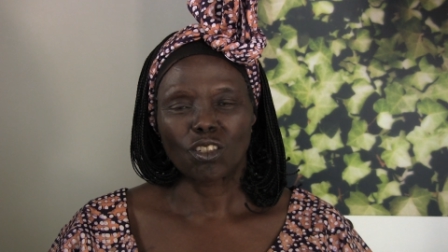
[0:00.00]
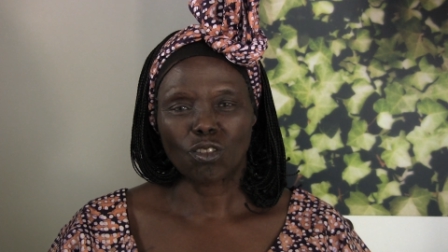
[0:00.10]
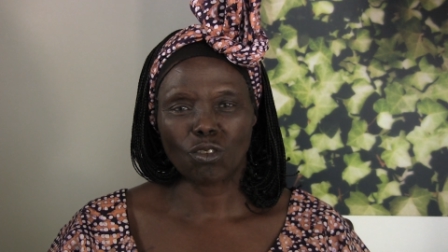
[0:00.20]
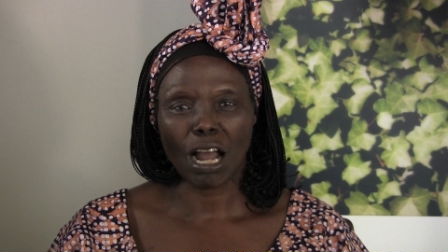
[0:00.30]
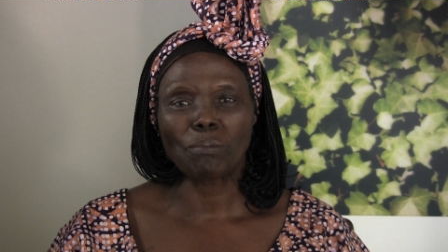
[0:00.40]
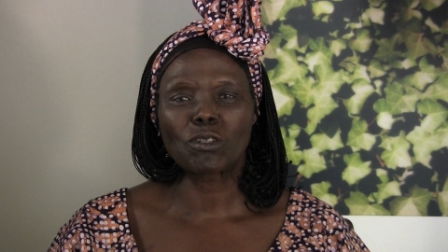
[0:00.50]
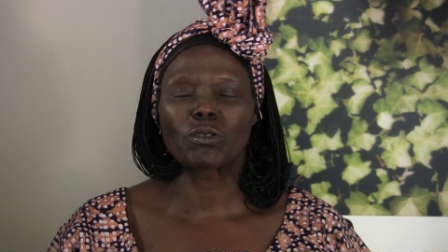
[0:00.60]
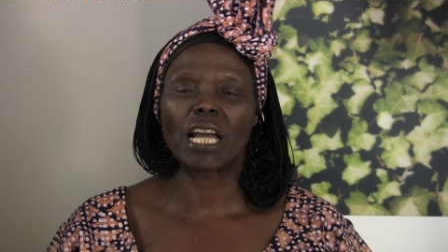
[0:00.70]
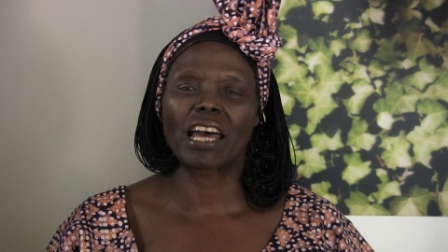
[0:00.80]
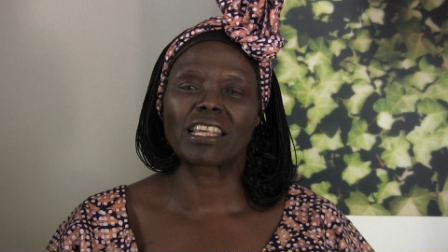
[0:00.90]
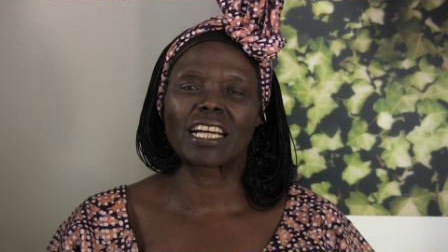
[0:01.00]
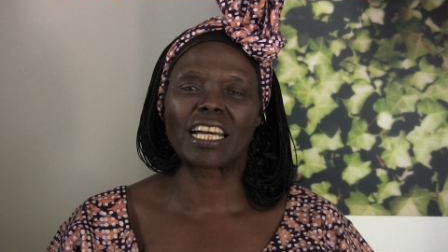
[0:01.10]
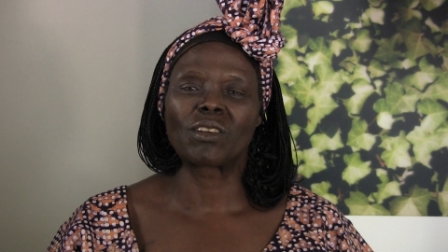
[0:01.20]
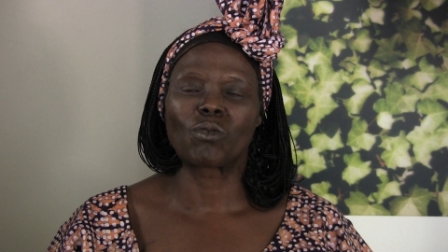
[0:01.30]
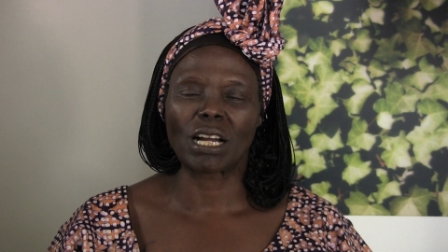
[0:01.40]
to come together
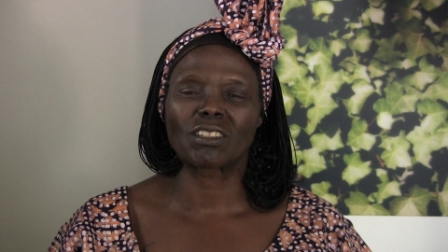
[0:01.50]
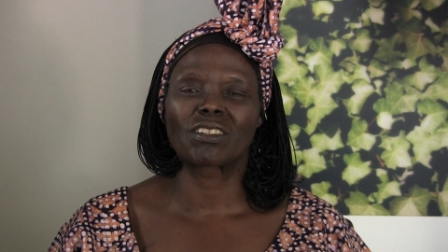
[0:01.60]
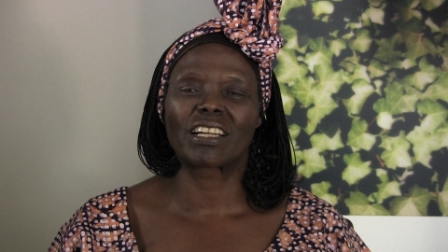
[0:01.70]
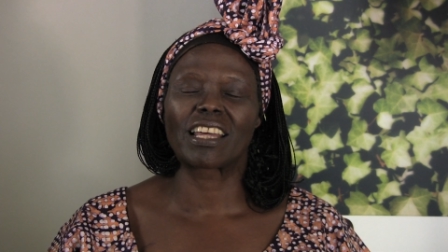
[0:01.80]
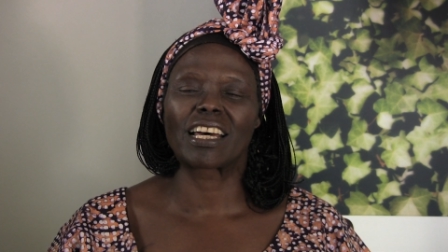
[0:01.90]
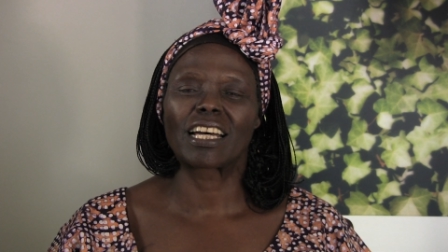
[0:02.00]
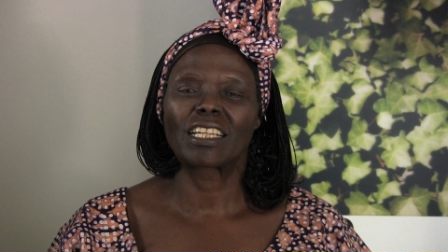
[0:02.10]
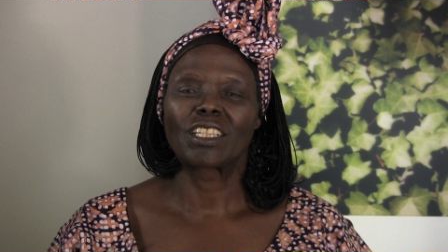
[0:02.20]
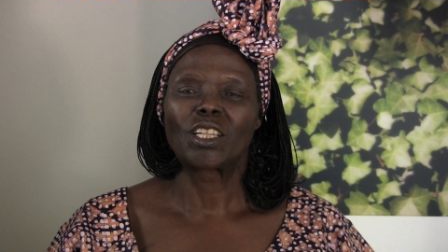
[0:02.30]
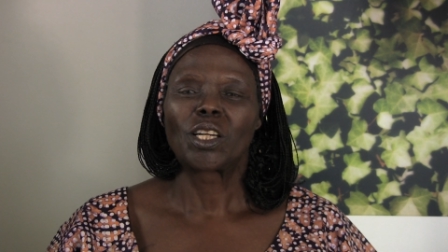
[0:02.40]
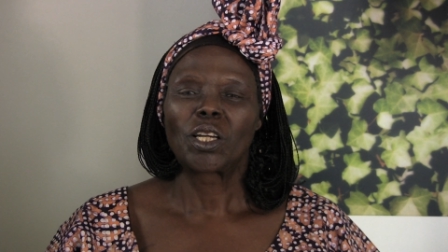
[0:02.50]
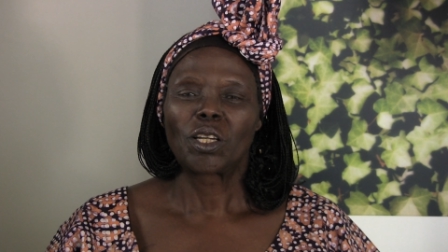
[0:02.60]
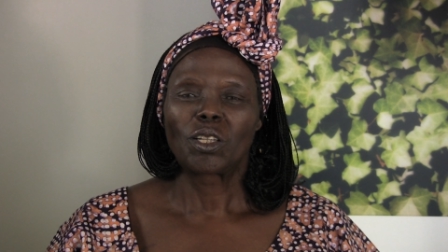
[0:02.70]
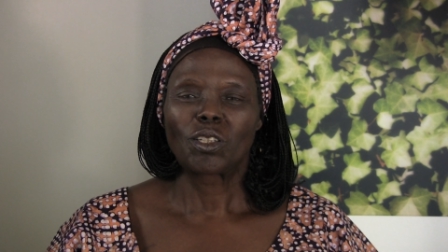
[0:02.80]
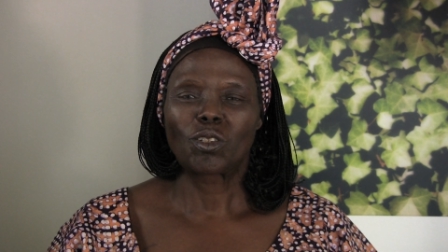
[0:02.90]
and work together
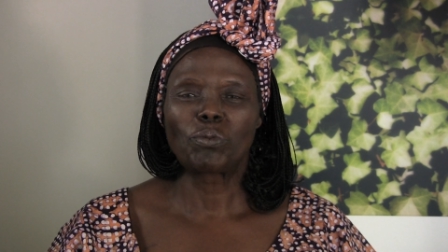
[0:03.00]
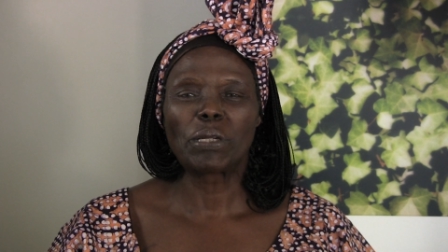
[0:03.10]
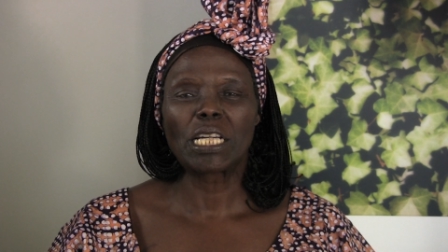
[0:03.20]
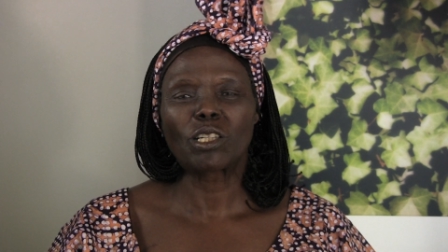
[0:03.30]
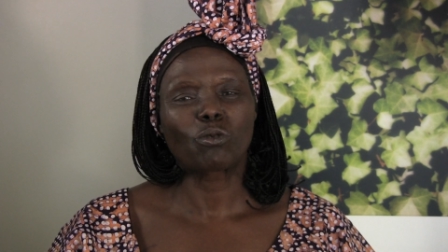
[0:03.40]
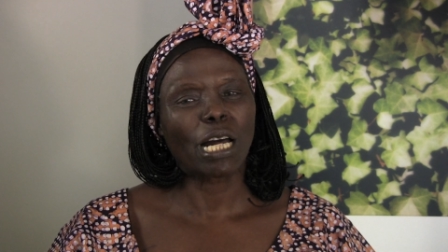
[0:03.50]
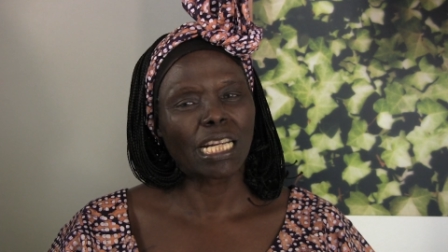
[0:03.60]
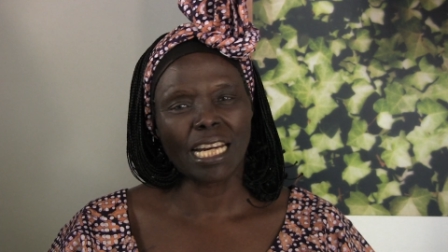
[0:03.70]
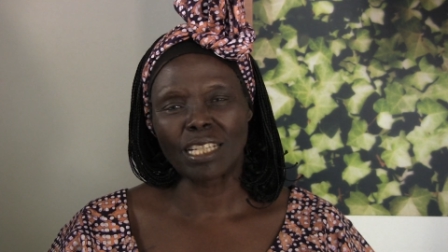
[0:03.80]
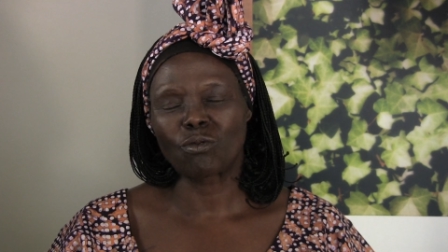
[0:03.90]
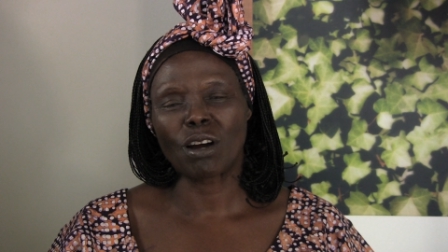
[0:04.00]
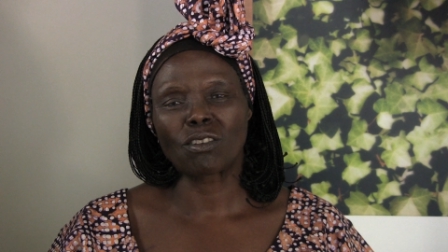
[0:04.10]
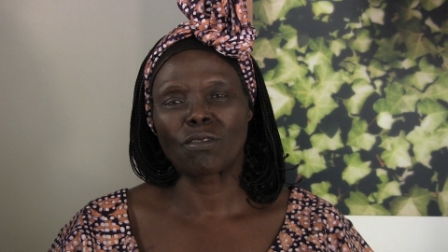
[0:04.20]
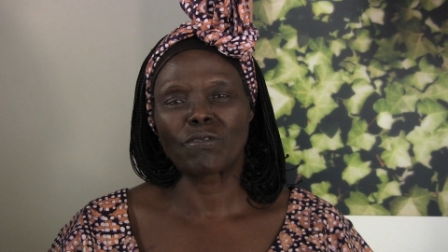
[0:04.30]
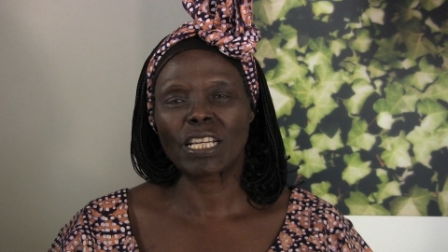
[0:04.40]
to bring to an end
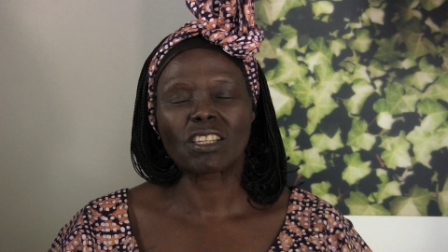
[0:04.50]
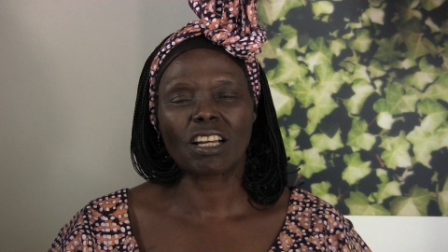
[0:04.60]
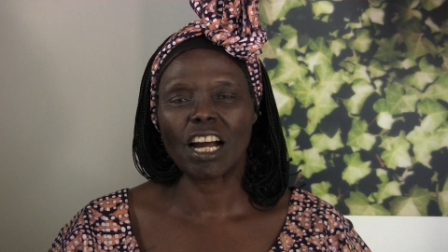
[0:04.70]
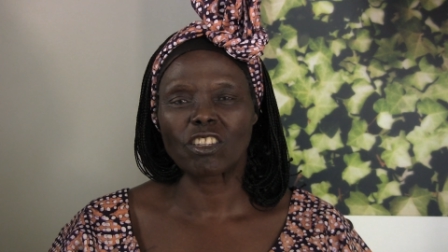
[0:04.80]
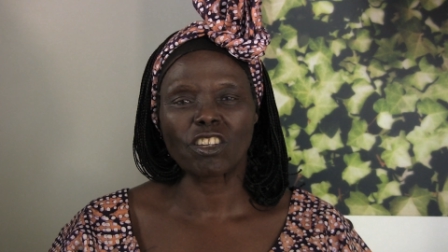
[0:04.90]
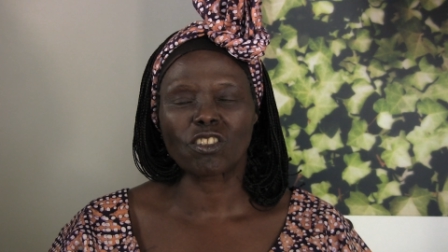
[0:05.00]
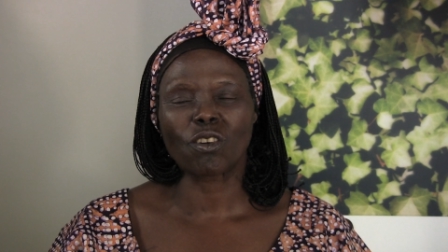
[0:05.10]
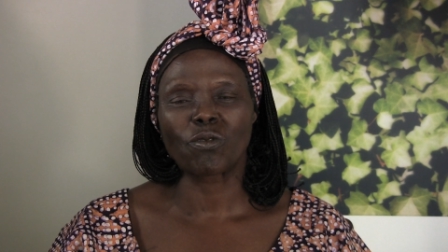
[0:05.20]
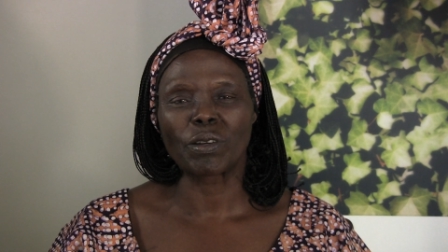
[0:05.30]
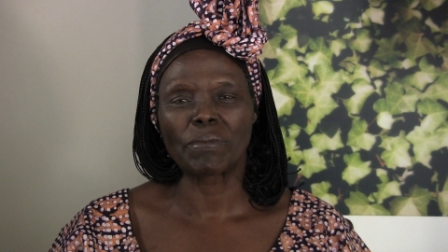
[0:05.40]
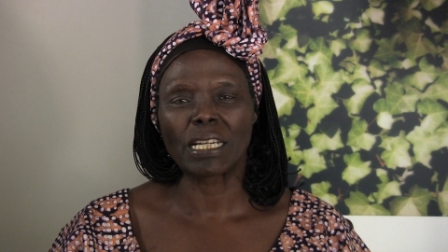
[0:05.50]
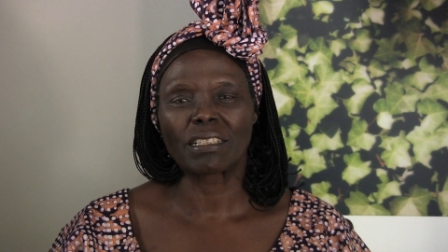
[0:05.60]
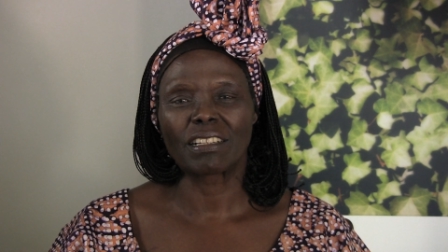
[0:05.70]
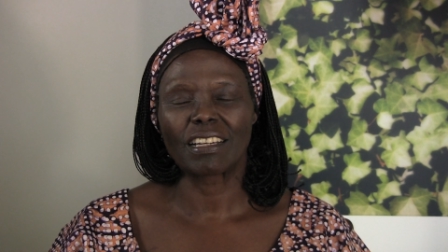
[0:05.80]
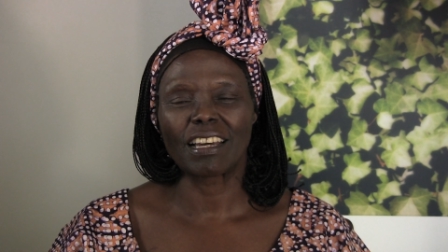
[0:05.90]
one of the scourges of women,
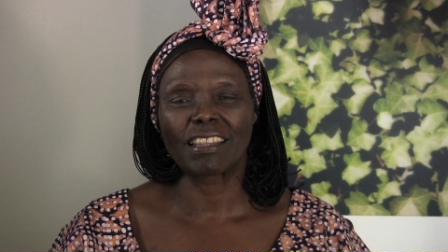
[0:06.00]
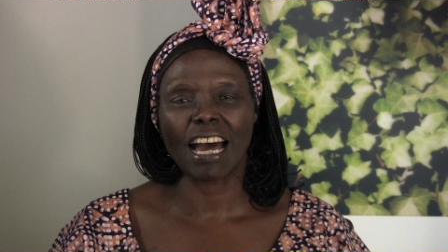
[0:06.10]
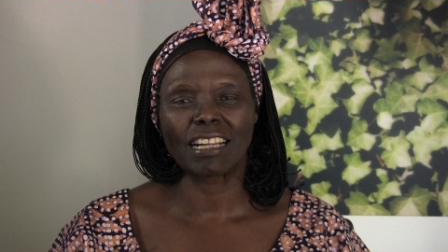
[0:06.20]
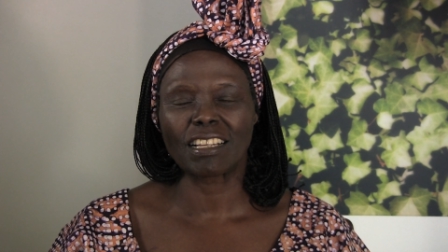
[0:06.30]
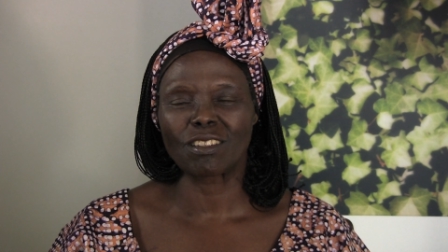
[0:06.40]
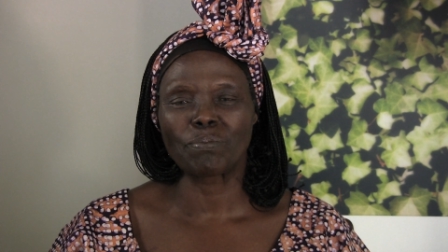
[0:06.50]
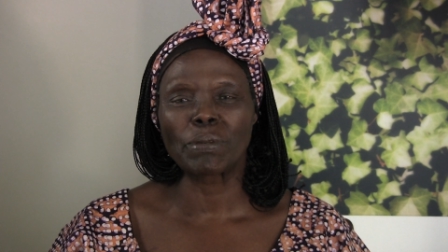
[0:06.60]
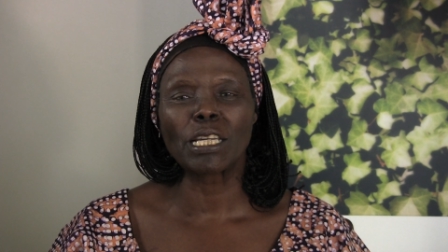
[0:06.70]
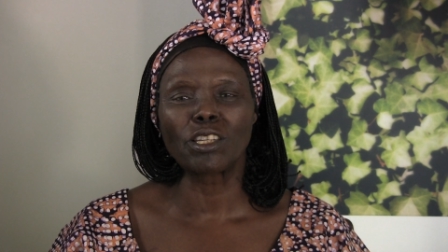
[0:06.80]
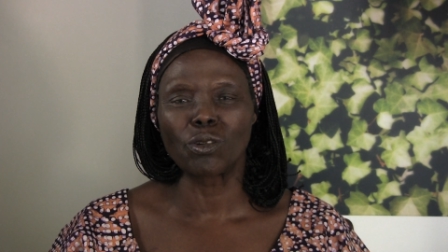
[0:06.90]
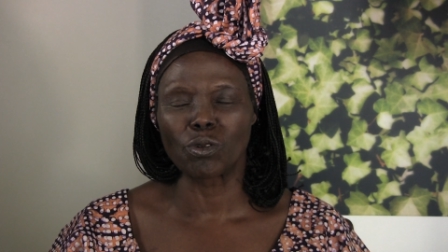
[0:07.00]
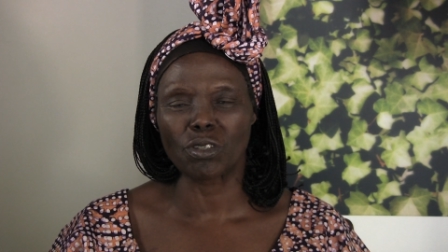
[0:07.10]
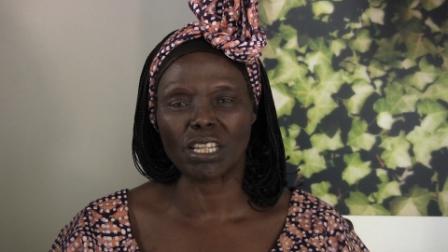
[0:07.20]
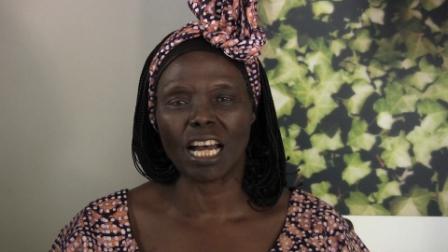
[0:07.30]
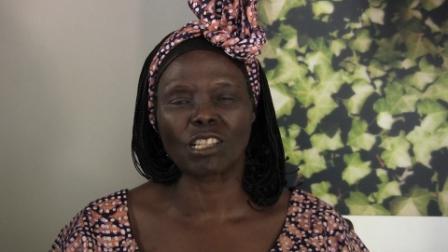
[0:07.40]
and that is being
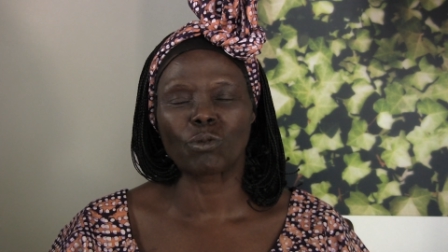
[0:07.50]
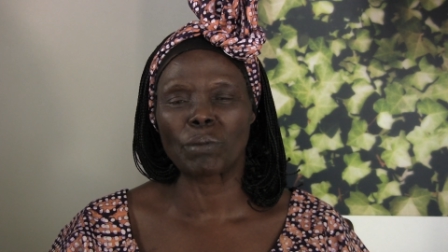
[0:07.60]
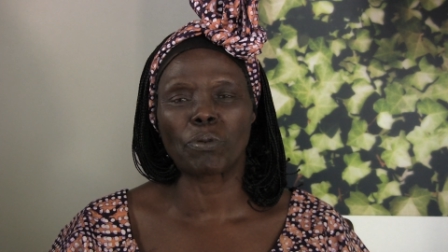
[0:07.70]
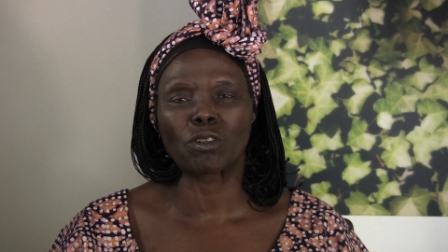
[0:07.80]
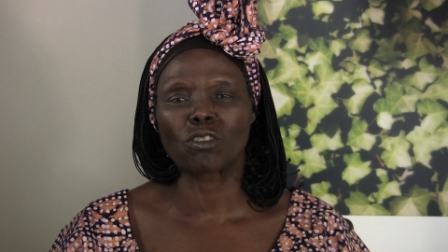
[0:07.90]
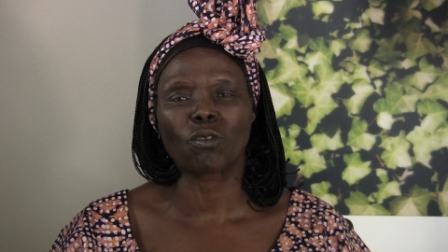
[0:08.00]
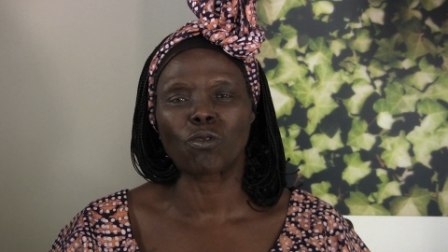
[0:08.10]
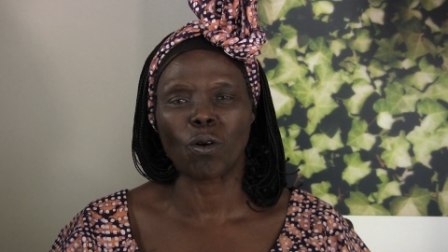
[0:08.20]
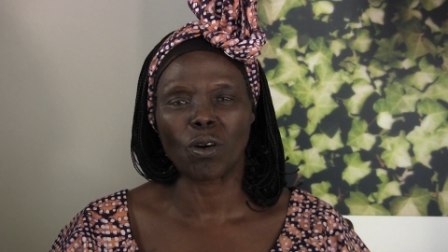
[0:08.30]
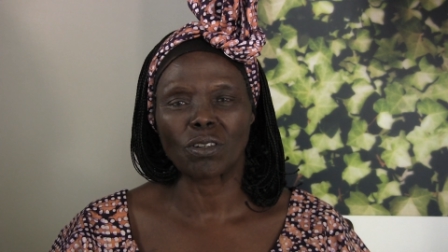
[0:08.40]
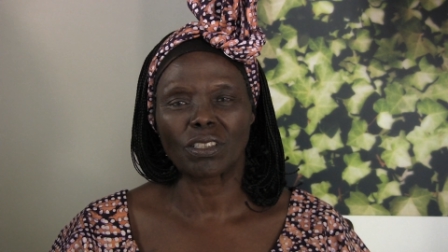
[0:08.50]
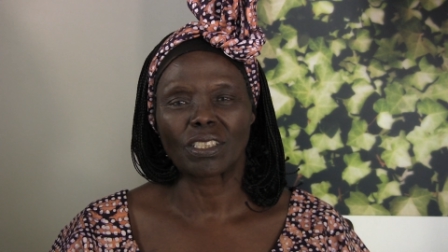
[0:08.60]
used as weapons of war.